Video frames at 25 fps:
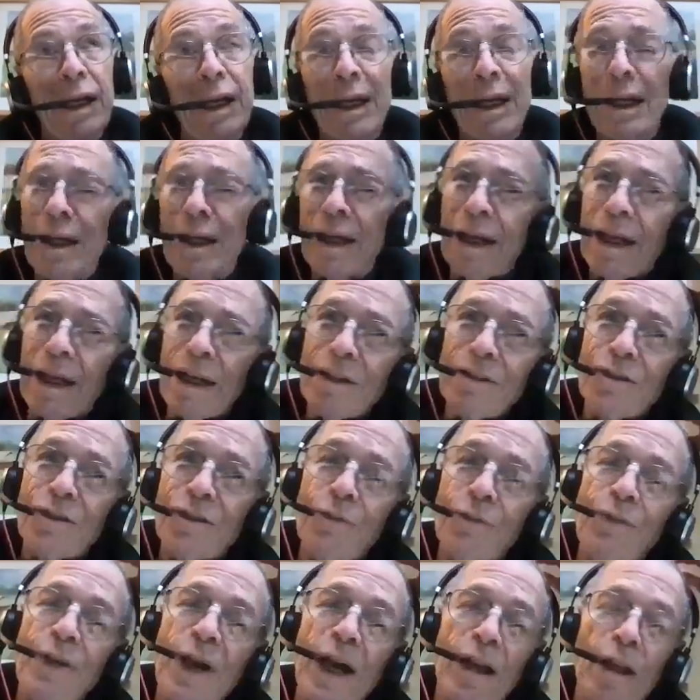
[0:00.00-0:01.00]
it has
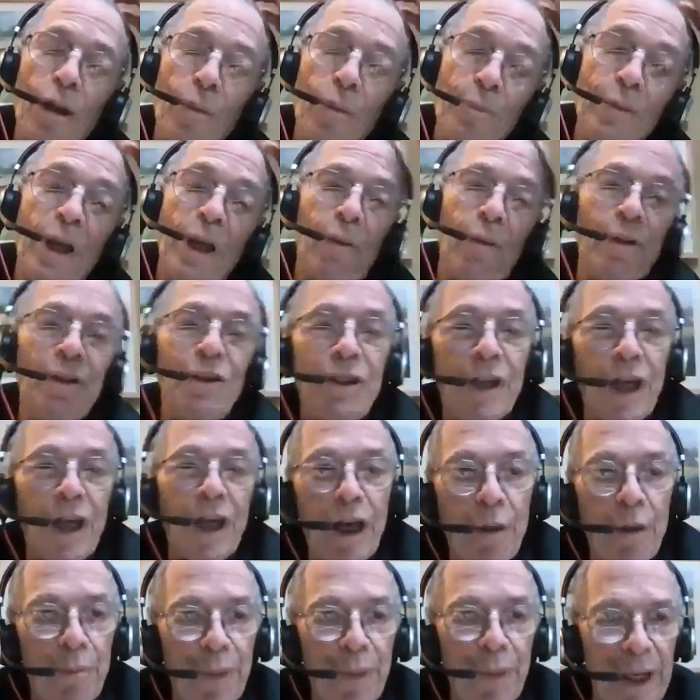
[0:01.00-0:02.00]
developed, I would
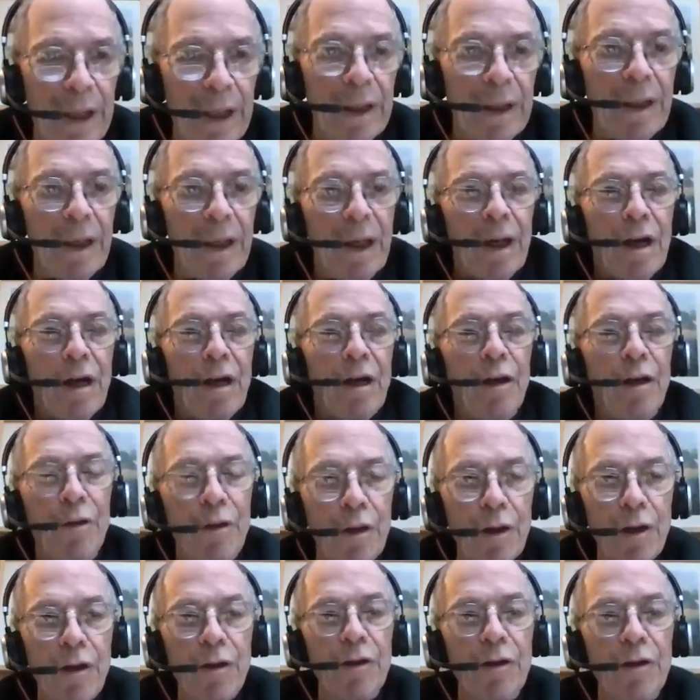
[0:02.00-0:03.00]
say, a bit.
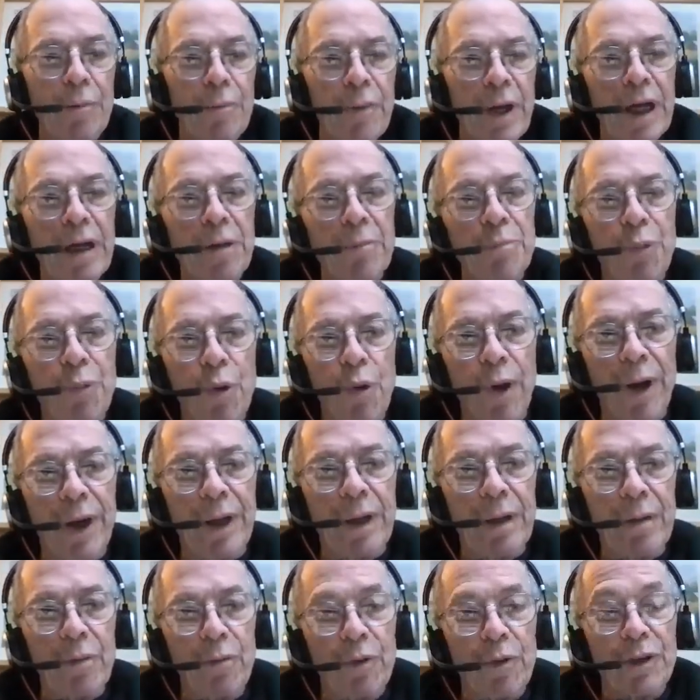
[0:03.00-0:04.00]
The main
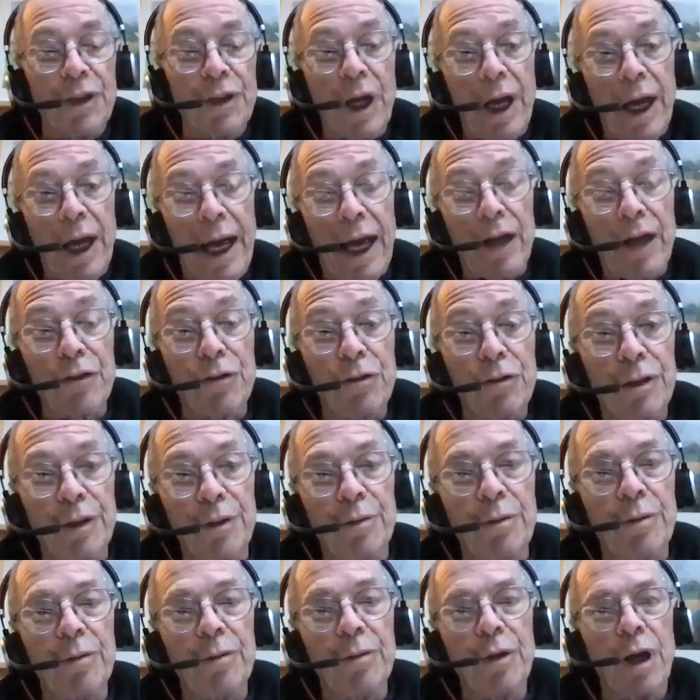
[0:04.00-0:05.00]
point, which I
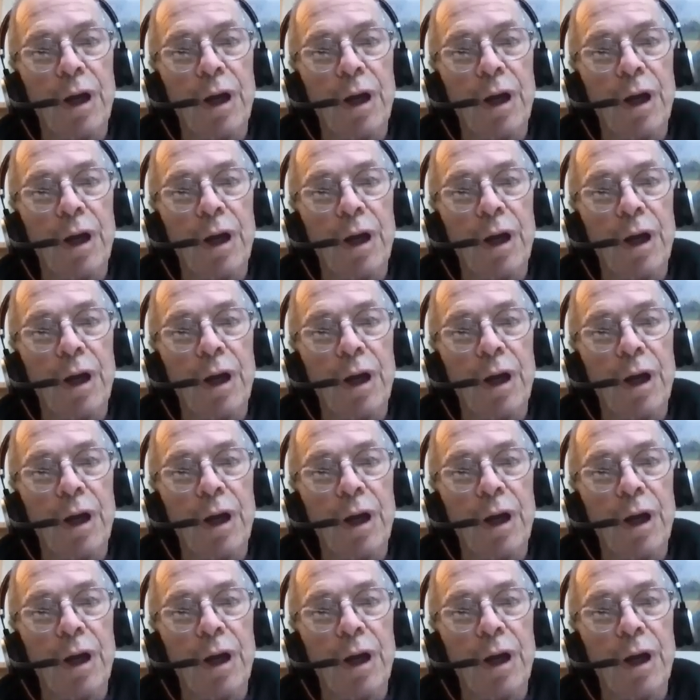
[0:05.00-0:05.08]
actually